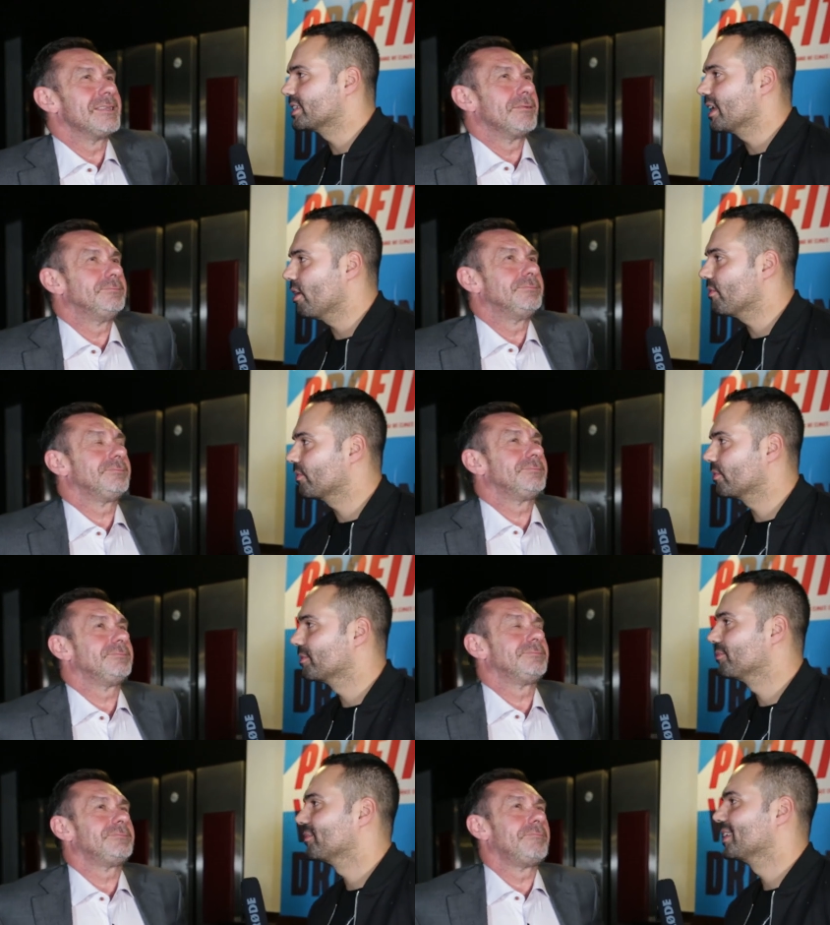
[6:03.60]

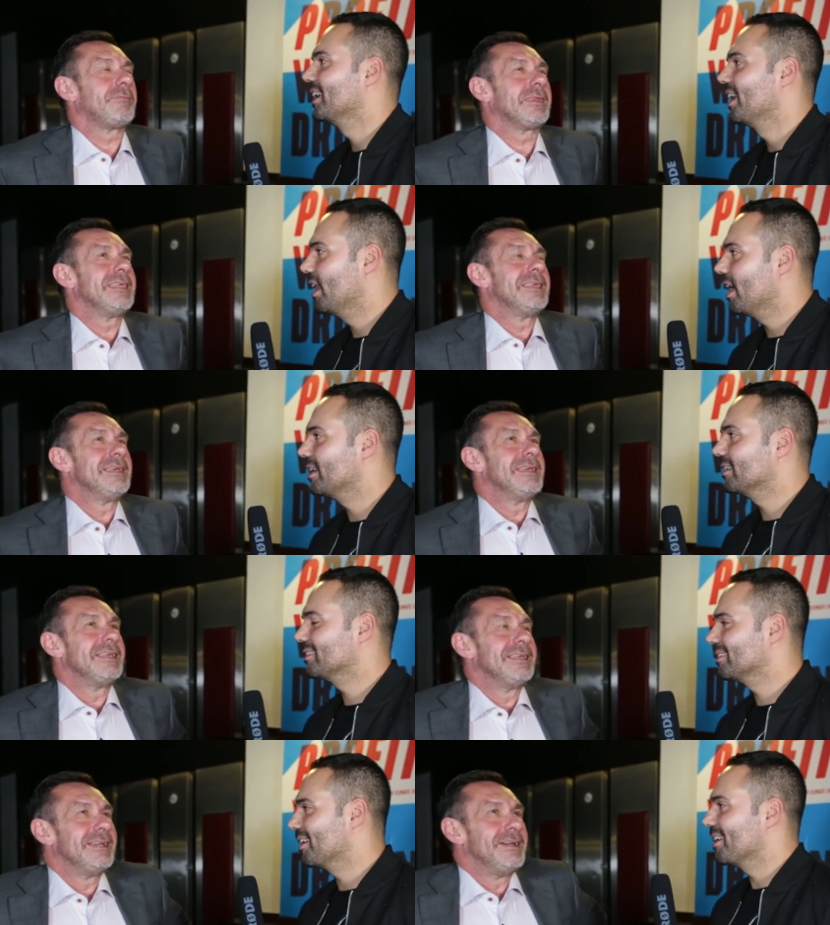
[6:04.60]
Speaker 1: yourself,
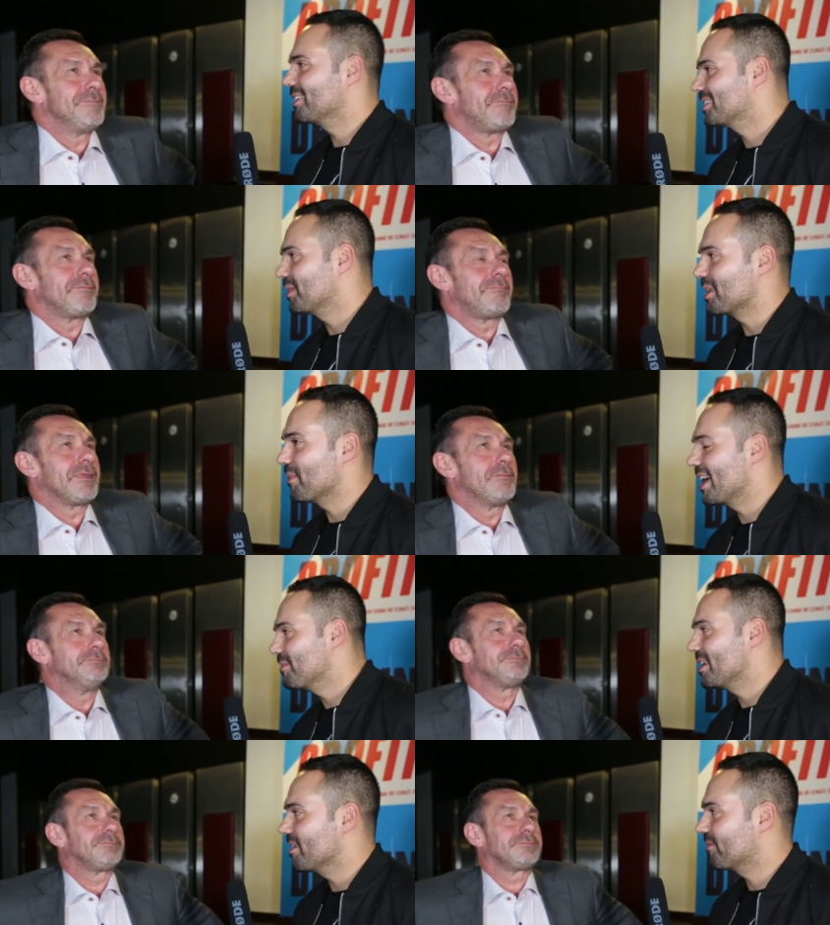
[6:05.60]
learn uh, something you
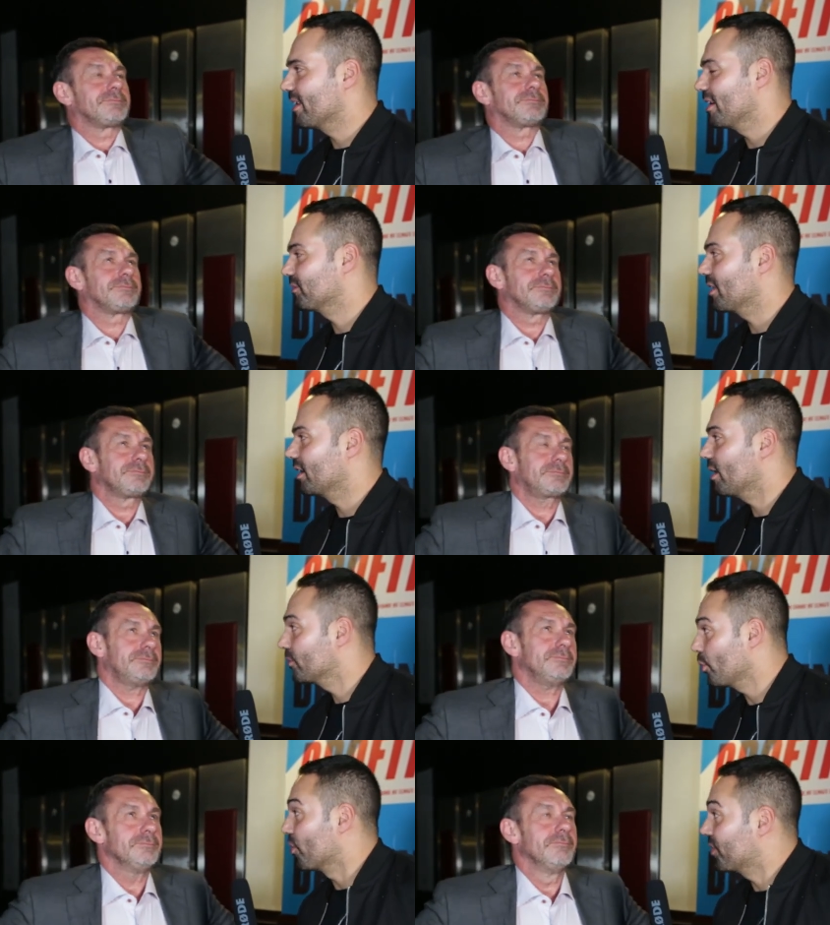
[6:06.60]
maybe feel un
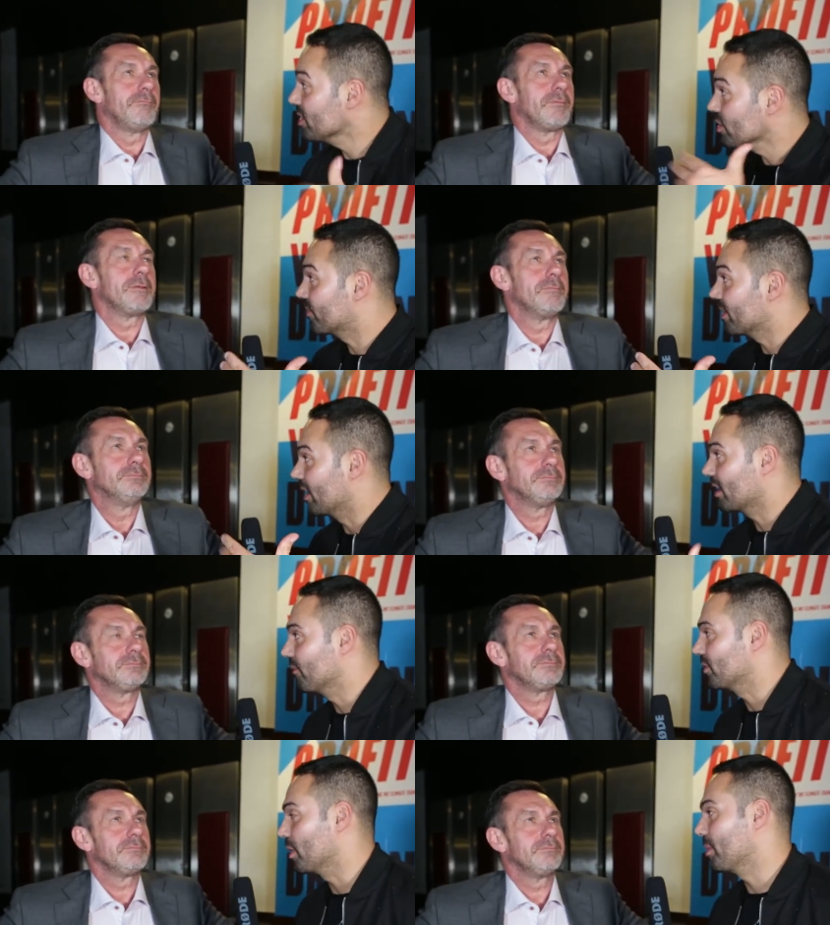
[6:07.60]
uncomfortable or think you feel
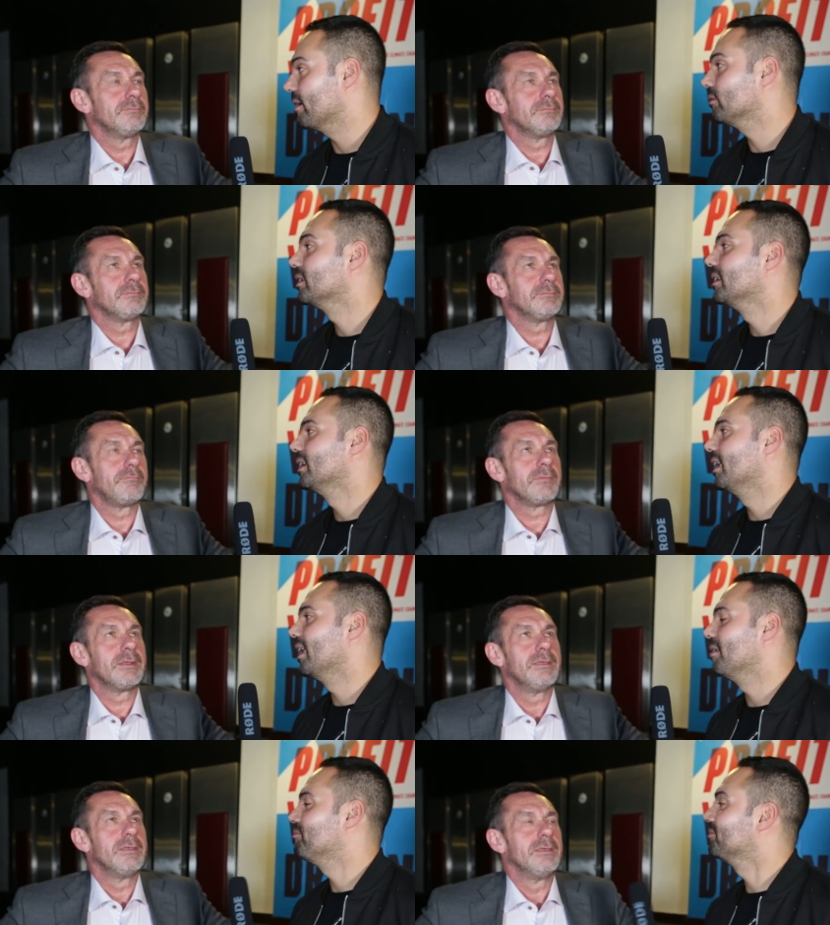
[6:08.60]
uncomfortable about,
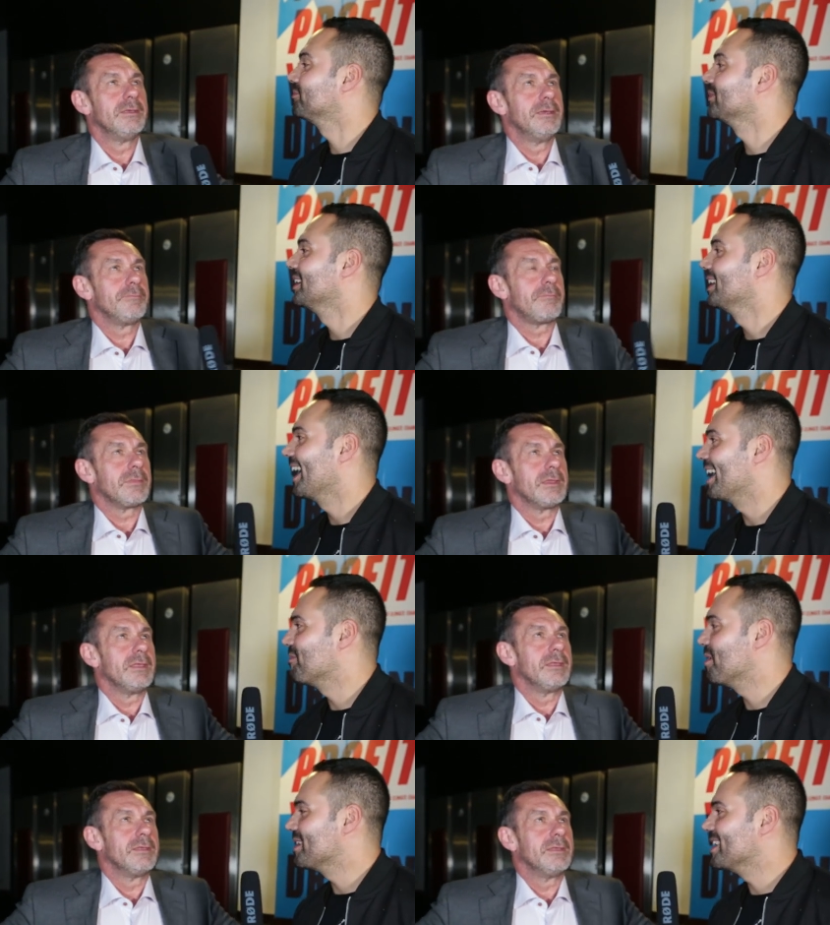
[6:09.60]
um,
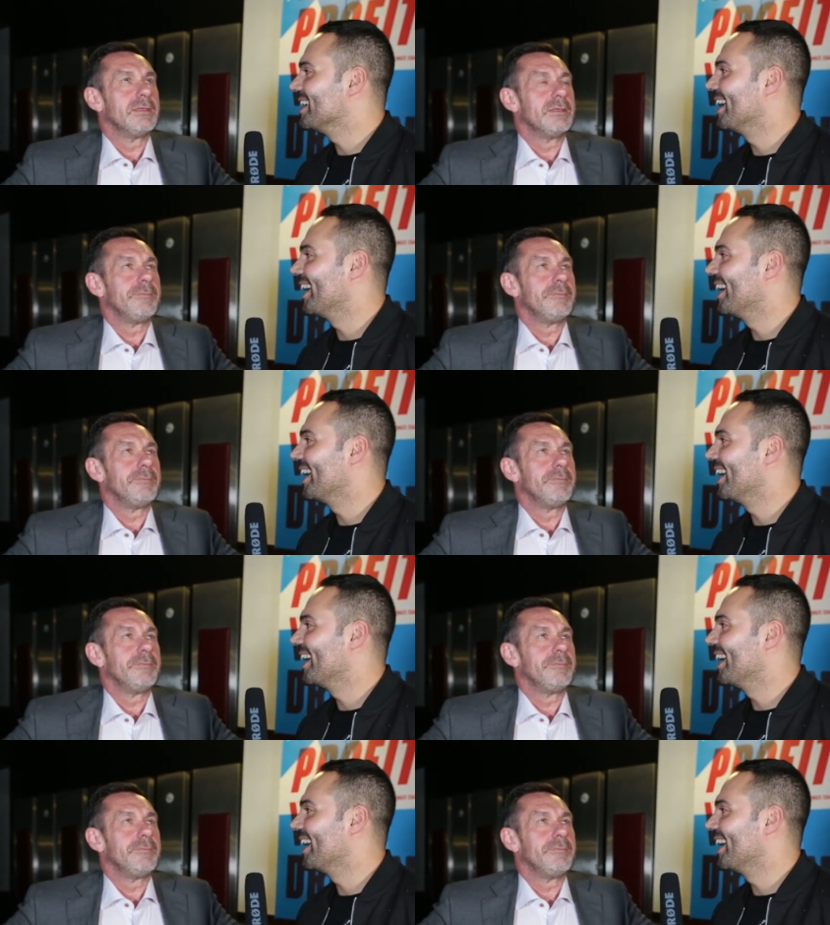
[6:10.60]
and maybe,